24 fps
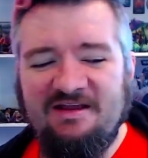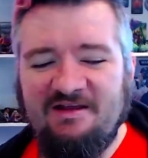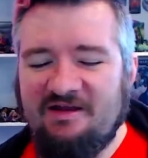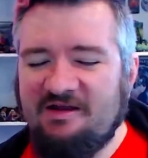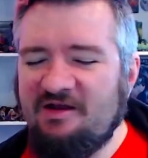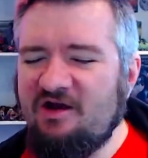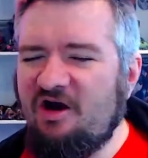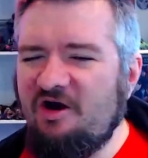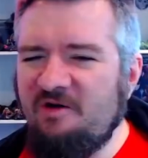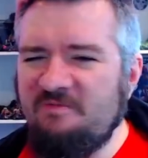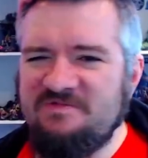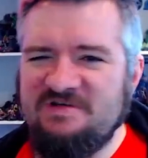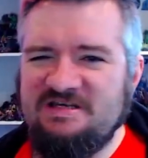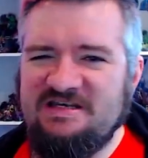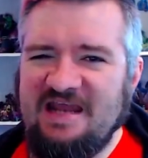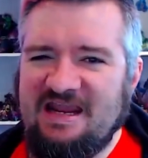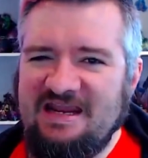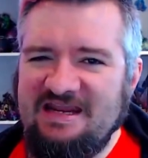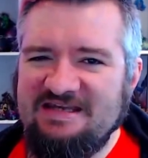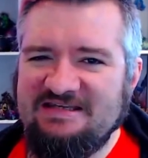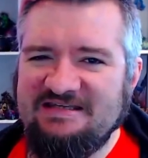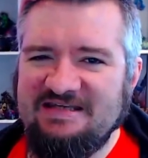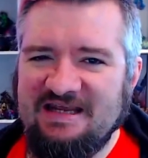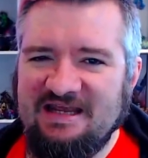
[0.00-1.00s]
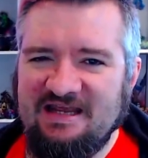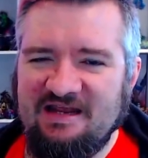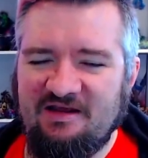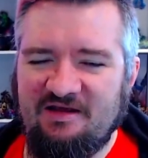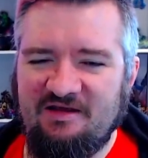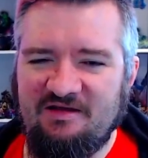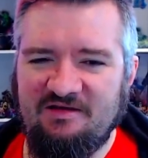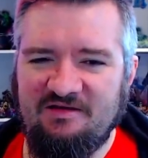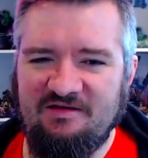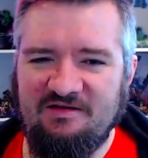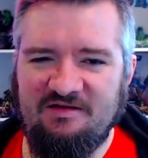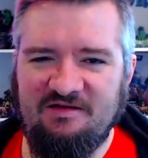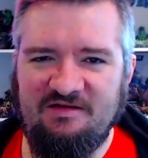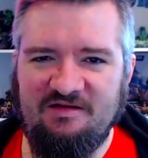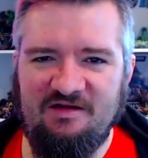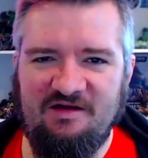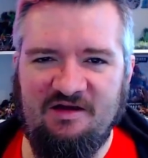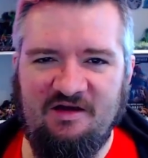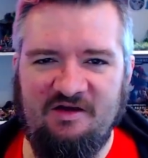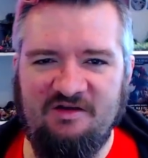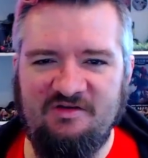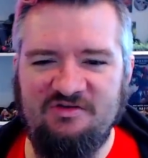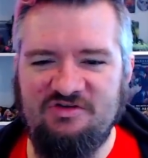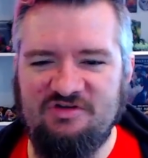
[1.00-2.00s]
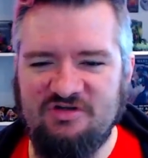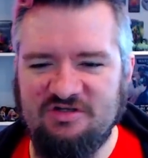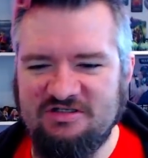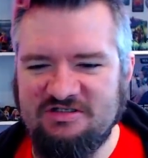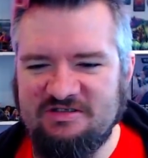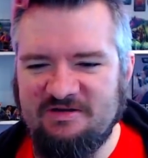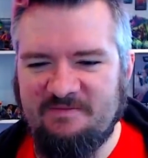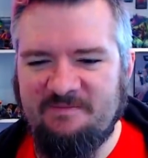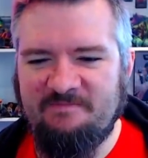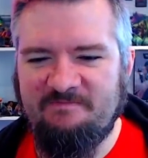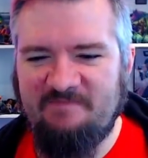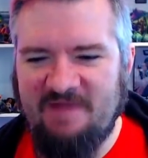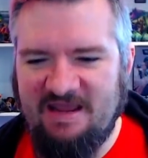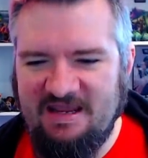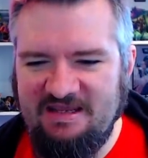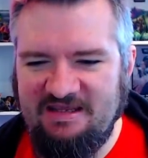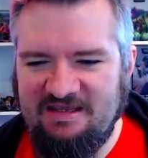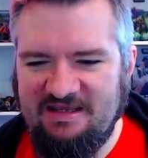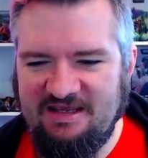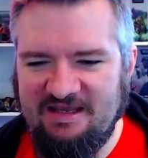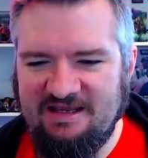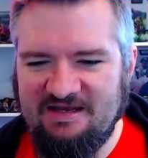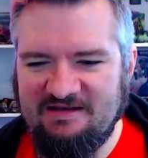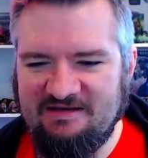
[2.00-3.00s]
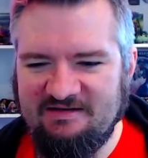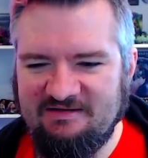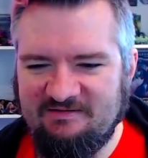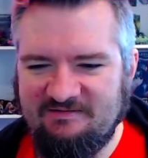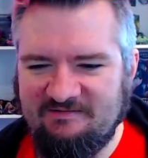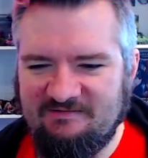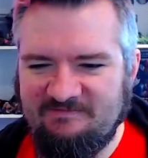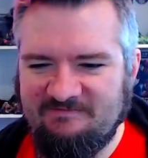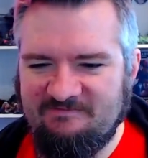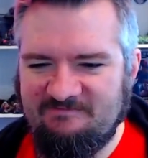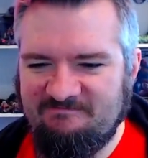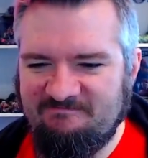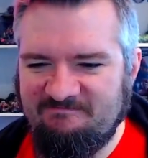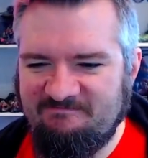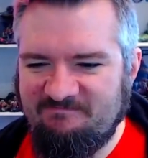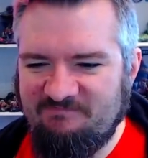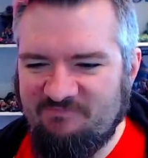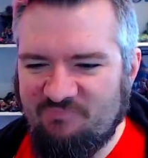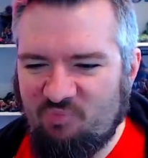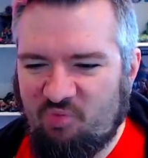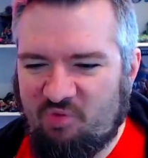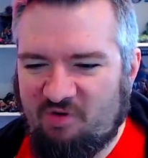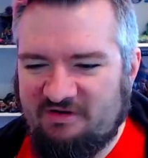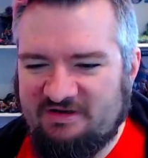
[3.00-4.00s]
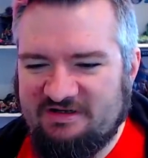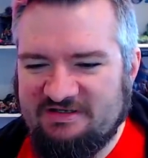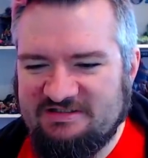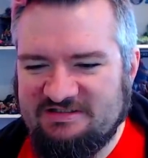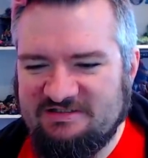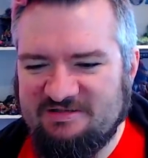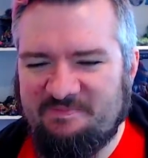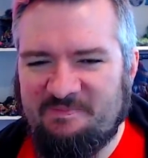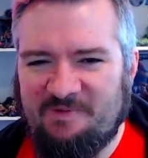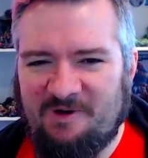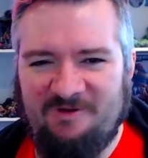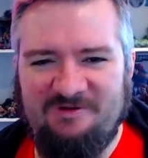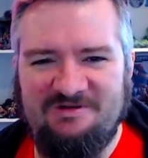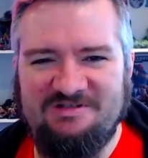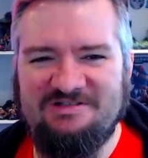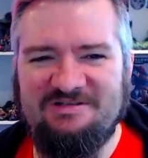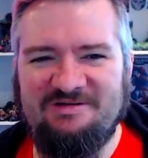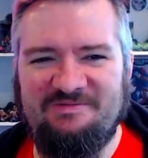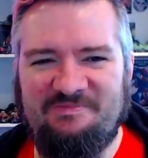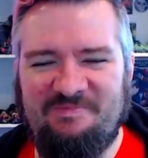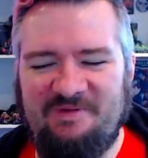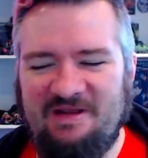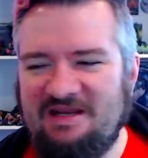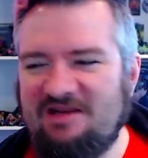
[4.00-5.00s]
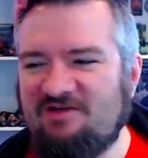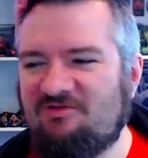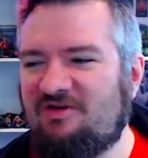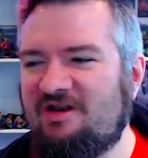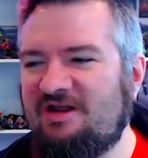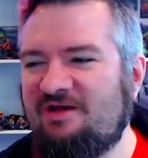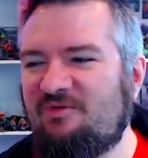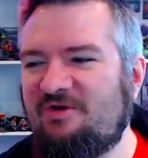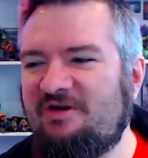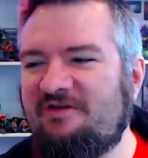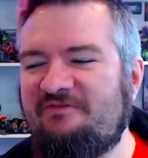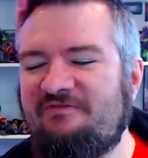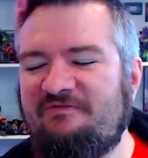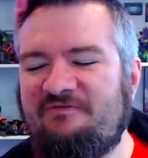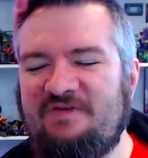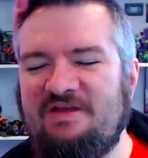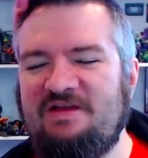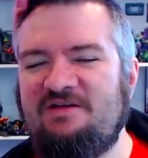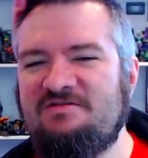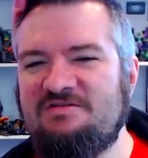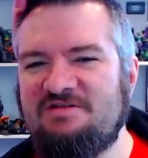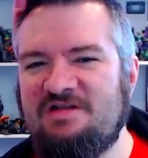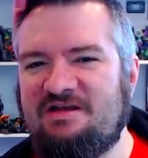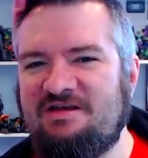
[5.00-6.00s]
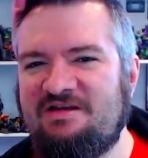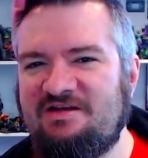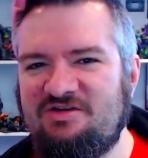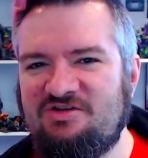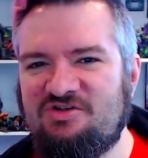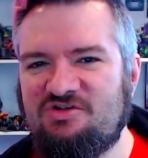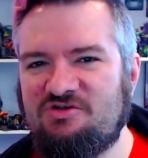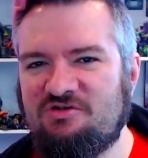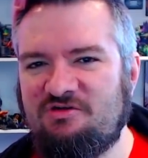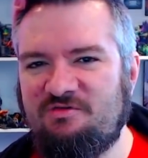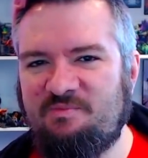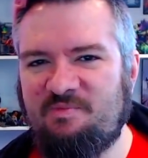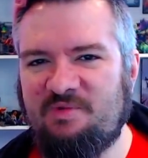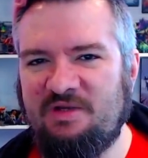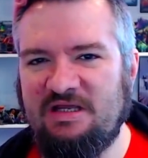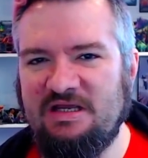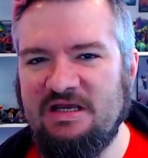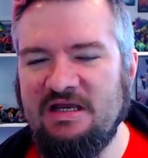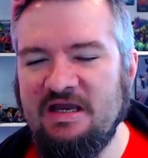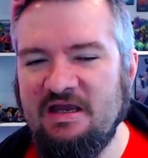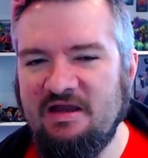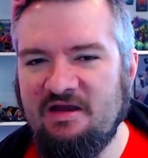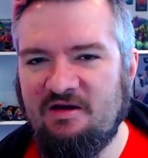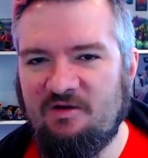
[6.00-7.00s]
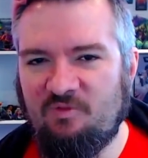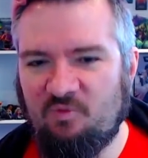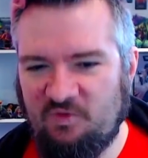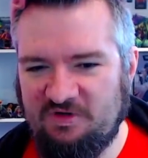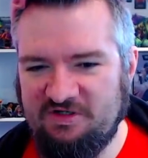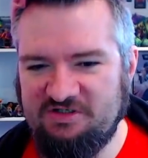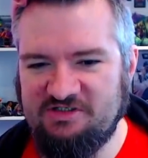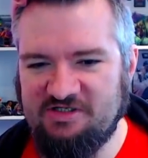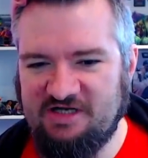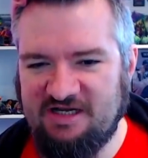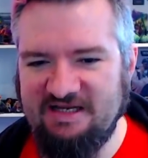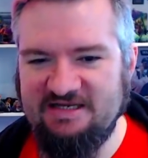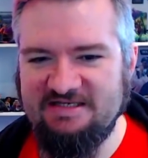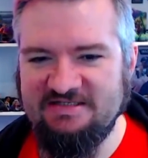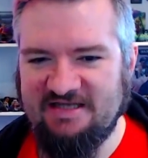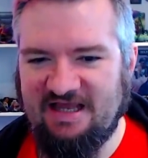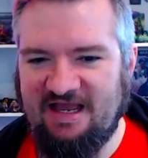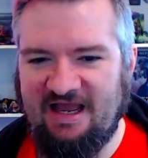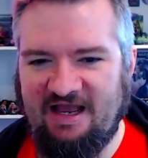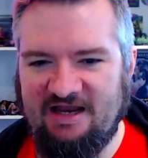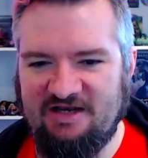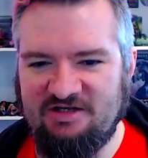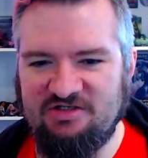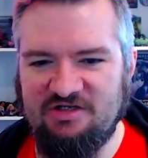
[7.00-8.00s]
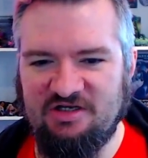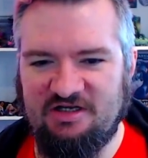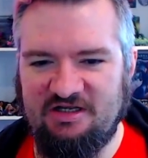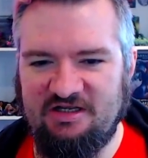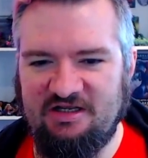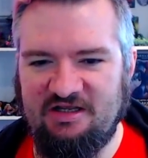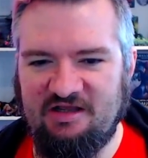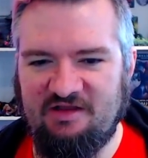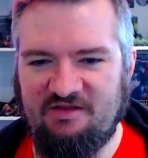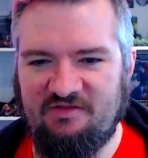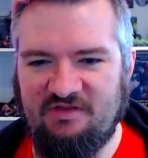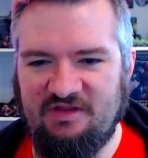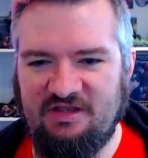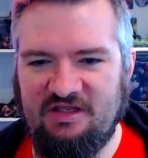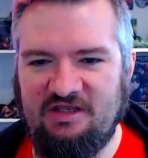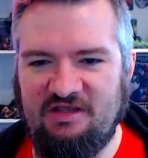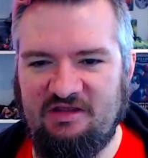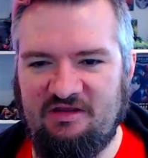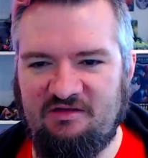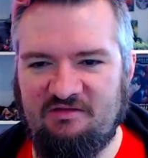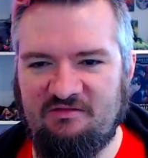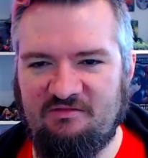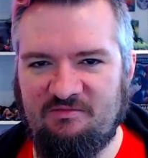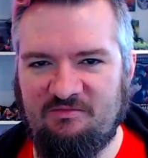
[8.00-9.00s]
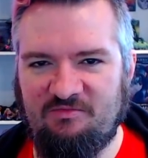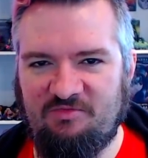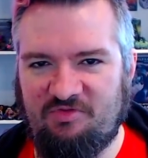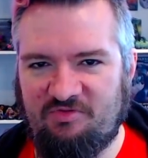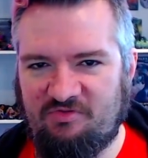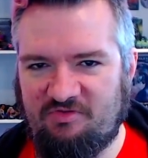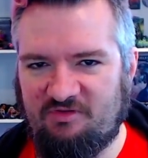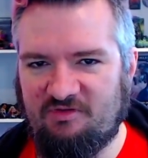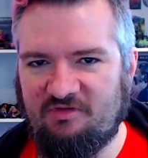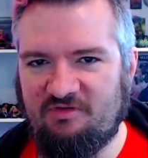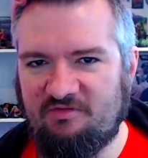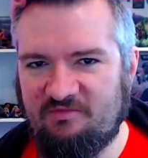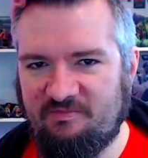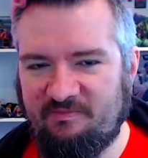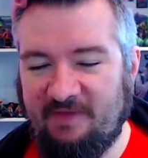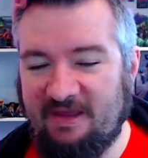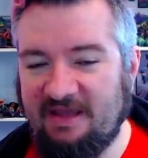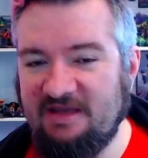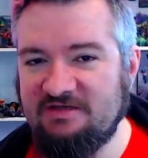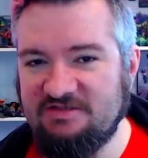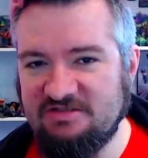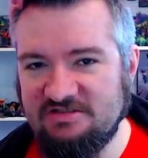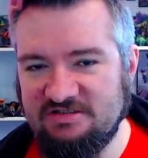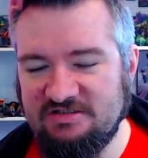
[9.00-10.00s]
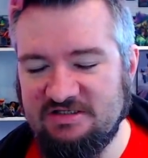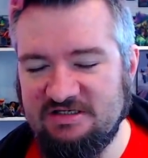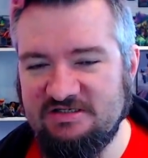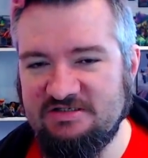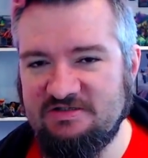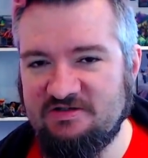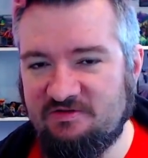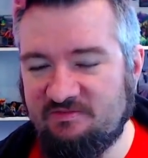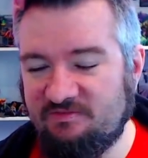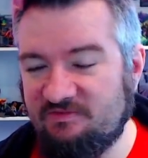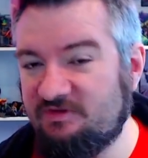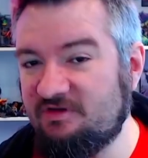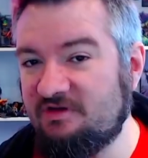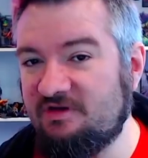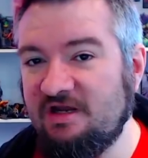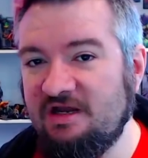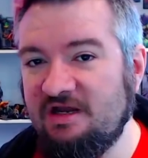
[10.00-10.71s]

Update it, and just make it what it's supposed to be, or what it feels like it should be, which is actually the third major system that